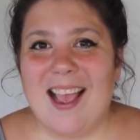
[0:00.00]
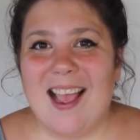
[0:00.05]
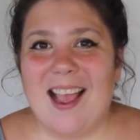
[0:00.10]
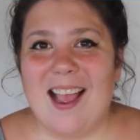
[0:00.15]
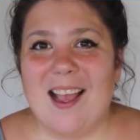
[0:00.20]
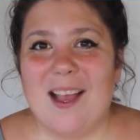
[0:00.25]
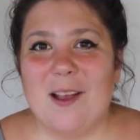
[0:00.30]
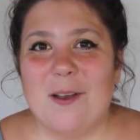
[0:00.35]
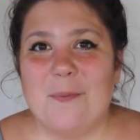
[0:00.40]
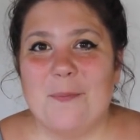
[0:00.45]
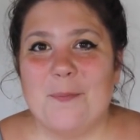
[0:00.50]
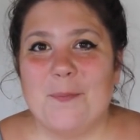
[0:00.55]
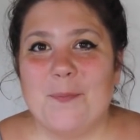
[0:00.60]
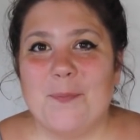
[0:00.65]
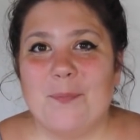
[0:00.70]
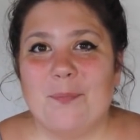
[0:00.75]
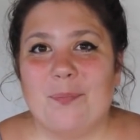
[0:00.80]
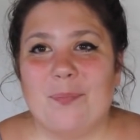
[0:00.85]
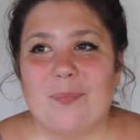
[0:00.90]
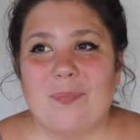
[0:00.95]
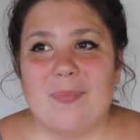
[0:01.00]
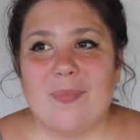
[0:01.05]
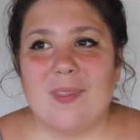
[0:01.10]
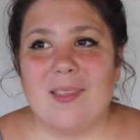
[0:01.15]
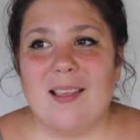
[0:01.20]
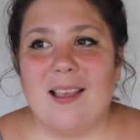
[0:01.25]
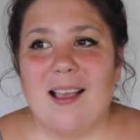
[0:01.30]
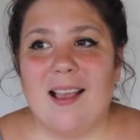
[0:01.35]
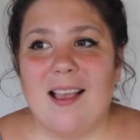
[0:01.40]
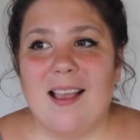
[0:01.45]

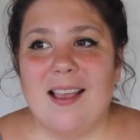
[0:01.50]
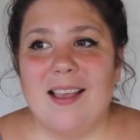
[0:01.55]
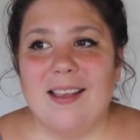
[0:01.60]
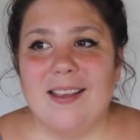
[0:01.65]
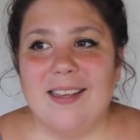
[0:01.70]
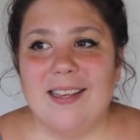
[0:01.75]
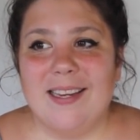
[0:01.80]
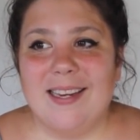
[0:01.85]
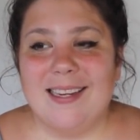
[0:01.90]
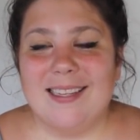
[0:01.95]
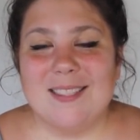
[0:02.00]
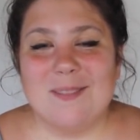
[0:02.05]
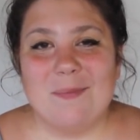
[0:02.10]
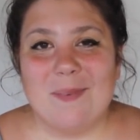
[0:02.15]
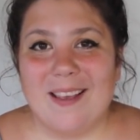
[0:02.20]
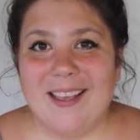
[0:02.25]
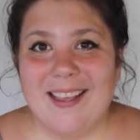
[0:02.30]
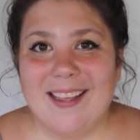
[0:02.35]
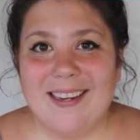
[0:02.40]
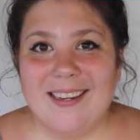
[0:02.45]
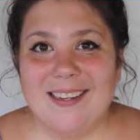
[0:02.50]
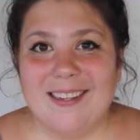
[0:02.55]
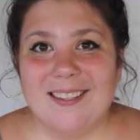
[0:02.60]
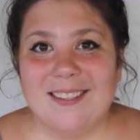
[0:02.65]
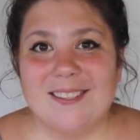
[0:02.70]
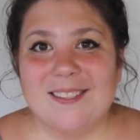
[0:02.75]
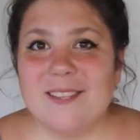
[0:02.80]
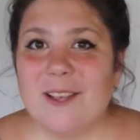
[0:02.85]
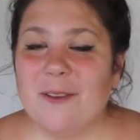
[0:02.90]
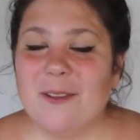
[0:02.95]
It has been
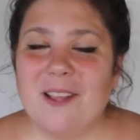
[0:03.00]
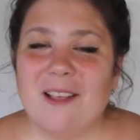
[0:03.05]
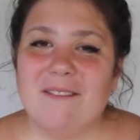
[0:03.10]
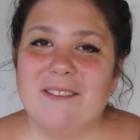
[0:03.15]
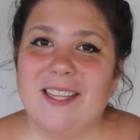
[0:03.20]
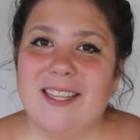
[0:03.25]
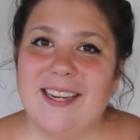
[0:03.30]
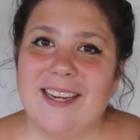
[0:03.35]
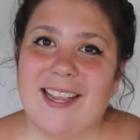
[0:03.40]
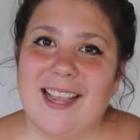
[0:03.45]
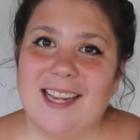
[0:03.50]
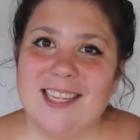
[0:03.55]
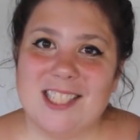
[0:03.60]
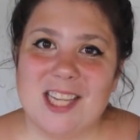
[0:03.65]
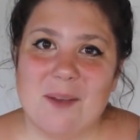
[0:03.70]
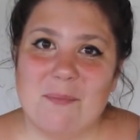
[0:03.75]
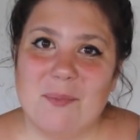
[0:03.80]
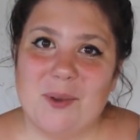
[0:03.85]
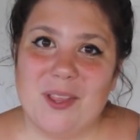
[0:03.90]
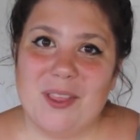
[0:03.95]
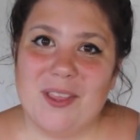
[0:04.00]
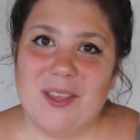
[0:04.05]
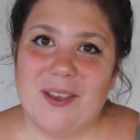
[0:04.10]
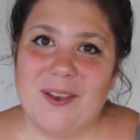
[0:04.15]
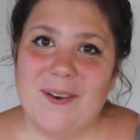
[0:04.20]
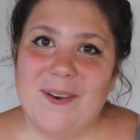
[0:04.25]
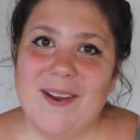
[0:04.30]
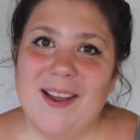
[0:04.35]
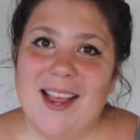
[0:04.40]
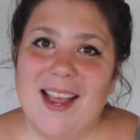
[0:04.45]
so lovely to catch up with
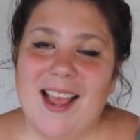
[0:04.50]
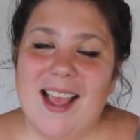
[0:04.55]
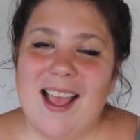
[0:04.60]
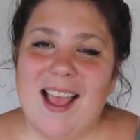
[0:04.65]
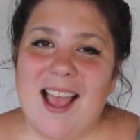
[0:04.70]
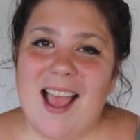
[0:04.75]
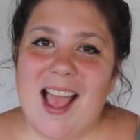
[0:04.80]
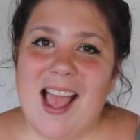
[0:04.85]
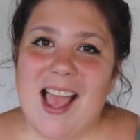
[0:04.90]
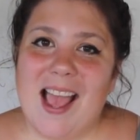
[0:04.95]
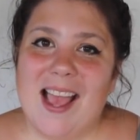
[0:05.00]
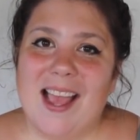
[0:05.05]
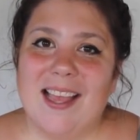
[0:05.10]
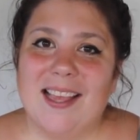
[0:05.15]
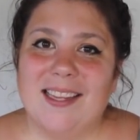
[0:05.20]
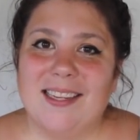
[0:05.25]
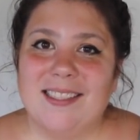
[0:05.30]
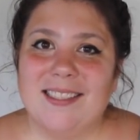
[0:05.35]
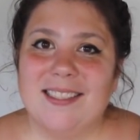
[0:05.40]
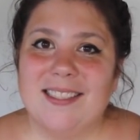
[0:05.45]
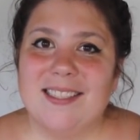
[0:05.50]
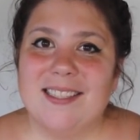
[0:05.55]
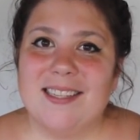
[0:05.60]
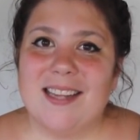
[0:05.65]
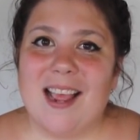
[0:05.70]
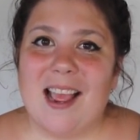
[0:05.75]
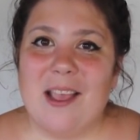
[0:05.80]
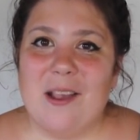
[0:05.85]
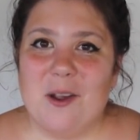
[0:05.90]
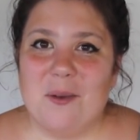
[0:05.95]
you, and
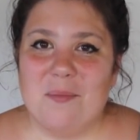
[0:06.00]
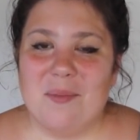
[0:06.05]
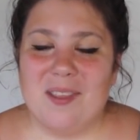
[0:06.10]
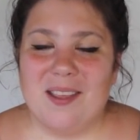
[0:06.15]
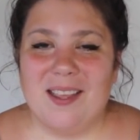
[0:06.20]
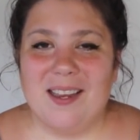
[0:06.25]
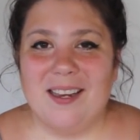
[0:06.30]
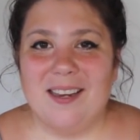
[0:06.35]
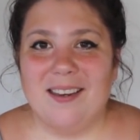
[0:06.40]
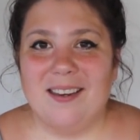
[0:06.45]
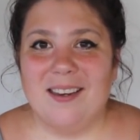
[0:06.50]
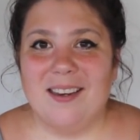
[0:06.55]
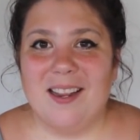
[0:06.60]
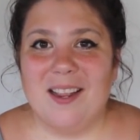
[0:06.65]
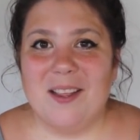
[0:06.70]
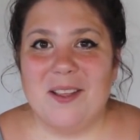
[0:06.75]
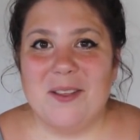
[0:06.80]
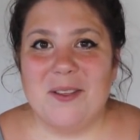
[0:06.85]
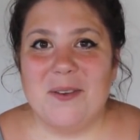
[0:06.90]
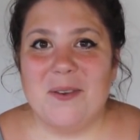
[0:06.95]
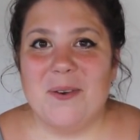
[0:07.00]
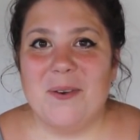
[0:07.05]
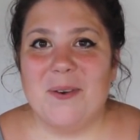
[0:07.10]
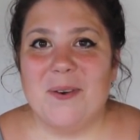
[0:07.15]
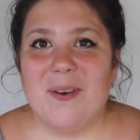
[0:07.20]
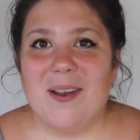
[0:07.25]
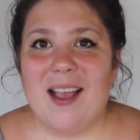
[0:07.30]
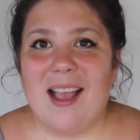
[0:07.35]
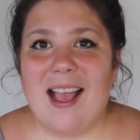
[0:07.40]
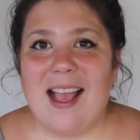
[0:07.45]
I hope that
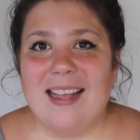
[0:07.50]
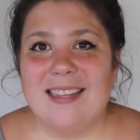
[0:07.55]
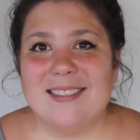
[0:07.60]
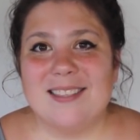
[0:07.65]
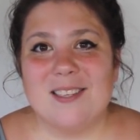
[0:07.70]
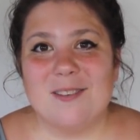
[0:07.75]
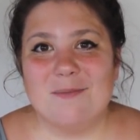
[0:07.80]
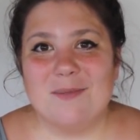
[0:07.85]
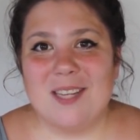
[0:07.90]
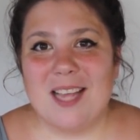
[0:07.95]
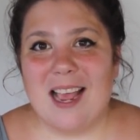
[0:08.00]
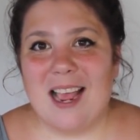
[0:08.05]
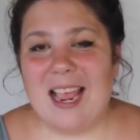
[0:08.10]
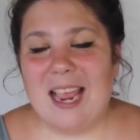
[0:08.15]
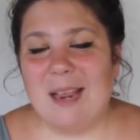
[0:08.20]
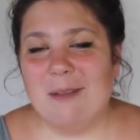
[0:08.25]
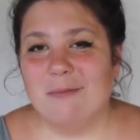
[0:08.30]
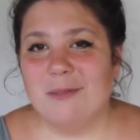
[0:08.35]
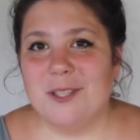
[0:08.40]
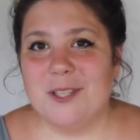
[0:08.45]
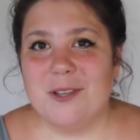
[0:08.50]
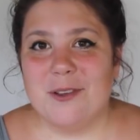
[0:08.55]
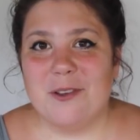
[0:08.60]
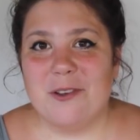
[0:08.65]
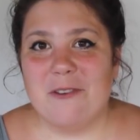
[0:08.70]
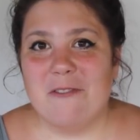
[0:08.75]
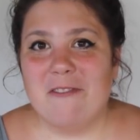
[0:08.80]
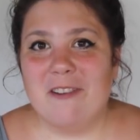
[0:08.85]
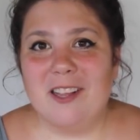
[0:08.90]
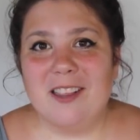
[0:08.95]
you had some time
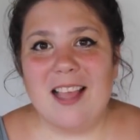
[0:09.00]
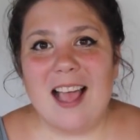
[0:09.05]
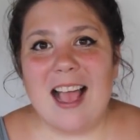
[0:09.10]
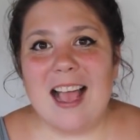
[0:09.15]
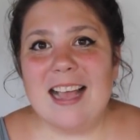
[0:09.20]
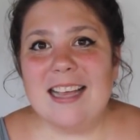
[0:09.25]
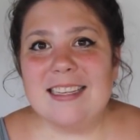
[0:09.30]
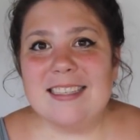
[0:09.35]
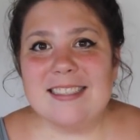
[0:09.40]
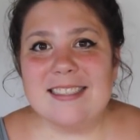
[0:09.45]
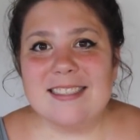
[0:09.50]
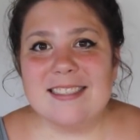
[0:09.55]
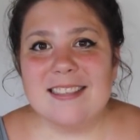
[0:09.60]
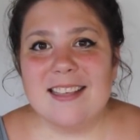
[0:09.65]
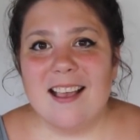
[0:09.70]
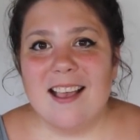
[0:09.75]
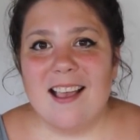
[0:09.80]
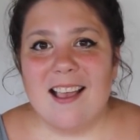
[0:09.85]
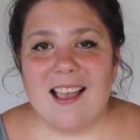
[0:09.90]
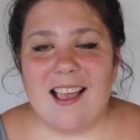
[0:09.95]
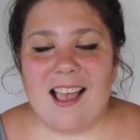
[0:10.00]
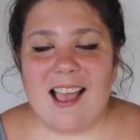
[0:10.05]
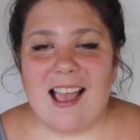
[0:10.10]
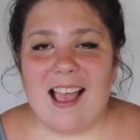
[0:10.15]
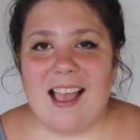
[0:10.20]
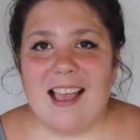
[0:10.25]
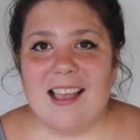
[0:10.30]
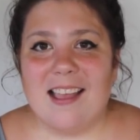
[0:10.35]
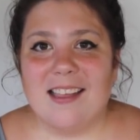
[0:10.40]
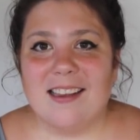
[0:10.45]
to relax
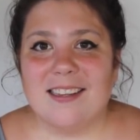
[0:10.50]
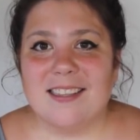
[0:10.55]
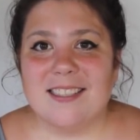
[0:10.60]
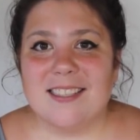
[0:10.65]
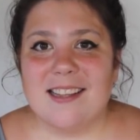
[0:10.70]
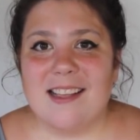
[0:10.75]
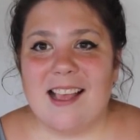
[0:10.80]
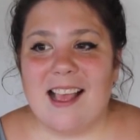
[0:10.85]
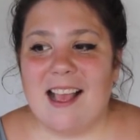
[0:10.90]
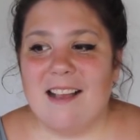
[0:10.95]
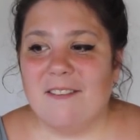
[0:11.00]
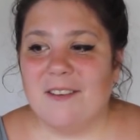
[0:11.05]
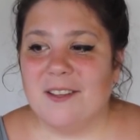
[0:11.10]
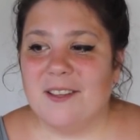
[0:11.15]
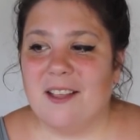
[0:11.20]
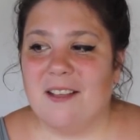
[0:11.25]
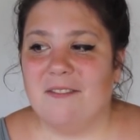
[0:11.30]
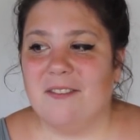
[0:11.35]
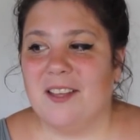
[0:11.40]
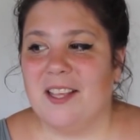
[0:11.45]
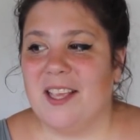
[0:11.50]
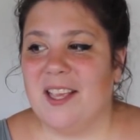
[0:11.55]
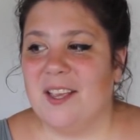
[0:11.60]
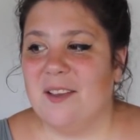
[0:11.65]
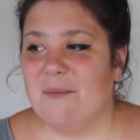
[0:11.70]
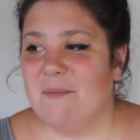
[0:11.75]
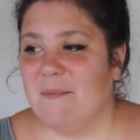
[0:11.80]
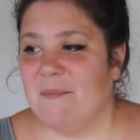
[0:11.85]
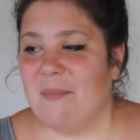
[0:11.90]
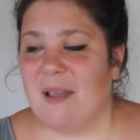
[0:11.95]
and have a
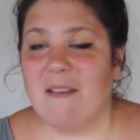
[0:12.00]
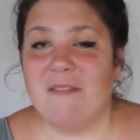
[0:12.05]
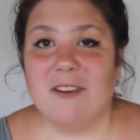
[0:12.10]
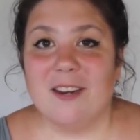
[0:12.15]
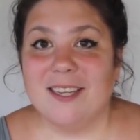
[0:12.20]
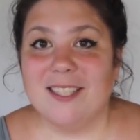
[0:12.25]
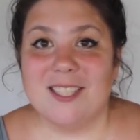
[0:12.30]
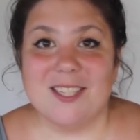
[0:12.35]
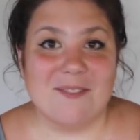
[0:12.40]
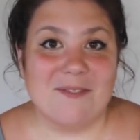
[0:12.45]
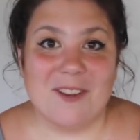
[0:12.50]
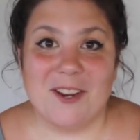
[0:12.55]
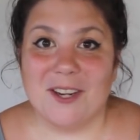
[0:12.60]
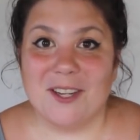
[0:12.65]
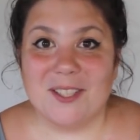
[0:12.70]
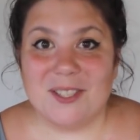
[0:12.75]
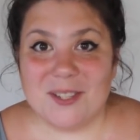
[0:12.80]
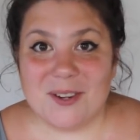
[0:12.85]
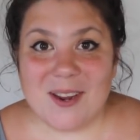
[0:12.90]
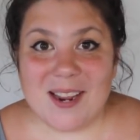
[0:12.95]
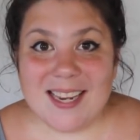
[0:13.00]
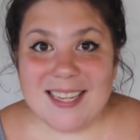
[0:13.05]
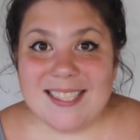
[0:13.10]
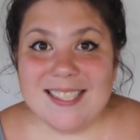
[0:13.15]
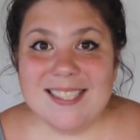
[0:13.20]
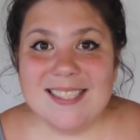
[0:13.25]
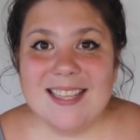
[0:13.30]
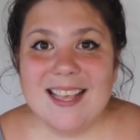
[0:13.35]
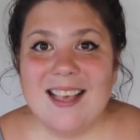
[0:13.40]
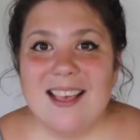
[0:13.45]
lovely beverage of your
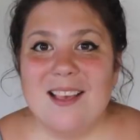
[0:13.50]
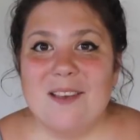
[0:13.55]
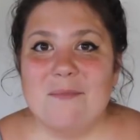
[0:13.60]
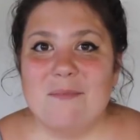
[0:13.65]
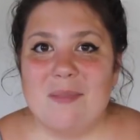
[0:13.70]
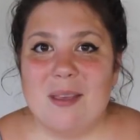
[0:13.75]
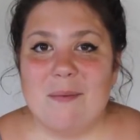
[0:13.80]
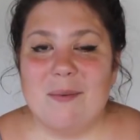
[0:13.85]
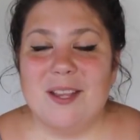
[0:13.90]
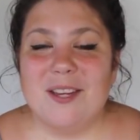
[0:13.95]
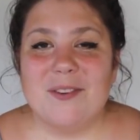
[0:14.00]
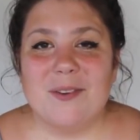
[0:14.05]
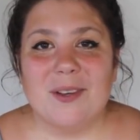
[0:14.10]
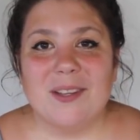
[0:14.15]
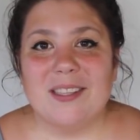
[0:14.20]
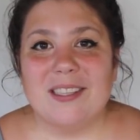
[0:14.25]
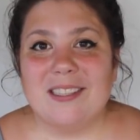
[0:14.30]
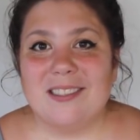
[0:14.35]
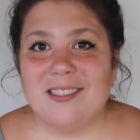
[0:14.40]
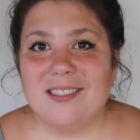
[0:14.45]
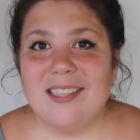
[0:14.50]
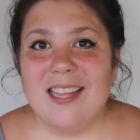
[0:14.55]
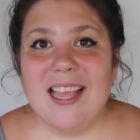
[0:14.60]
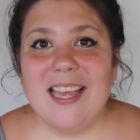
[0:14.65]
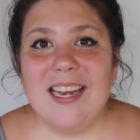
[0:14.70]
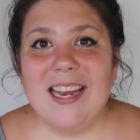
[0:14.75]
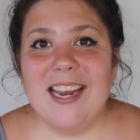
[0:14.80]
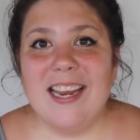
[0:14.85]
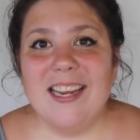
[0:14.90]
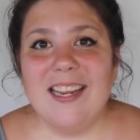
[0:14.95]
choice, maybe do a little
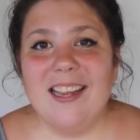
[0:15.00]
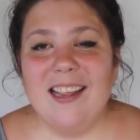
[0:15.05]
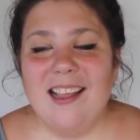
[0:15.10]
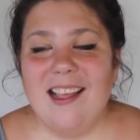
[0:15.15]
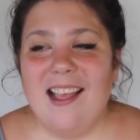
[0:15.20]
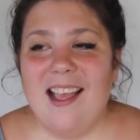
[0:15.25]
knitting,